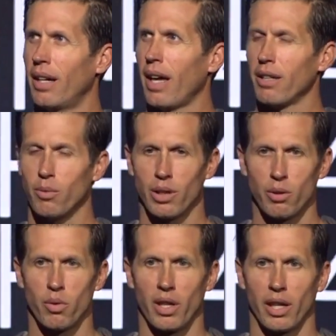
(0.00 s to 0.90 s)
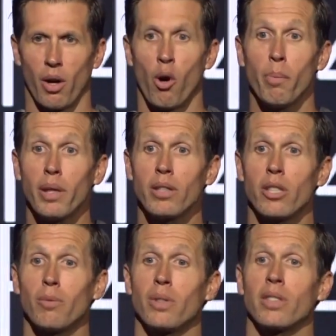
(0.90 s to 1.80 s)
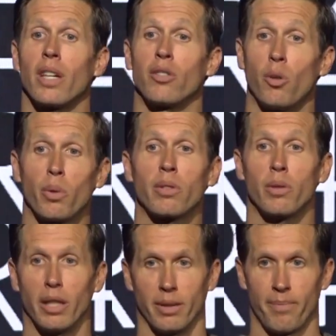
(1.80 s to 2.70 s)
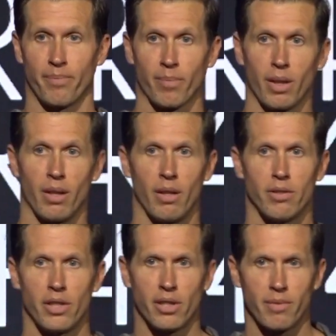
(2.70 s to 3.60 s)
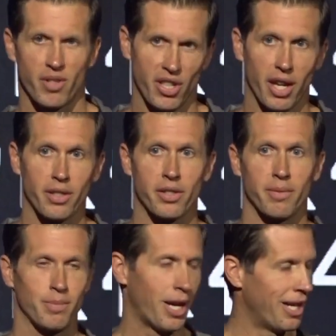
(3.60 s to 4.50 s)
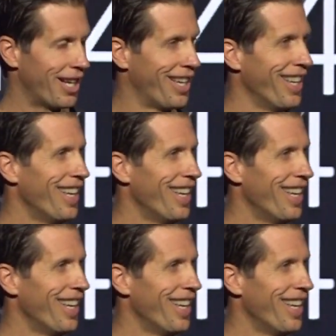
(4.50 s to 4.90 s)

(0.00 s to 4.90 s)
I don't know. What do you think? Hoping she would say two or three. She said six. oh,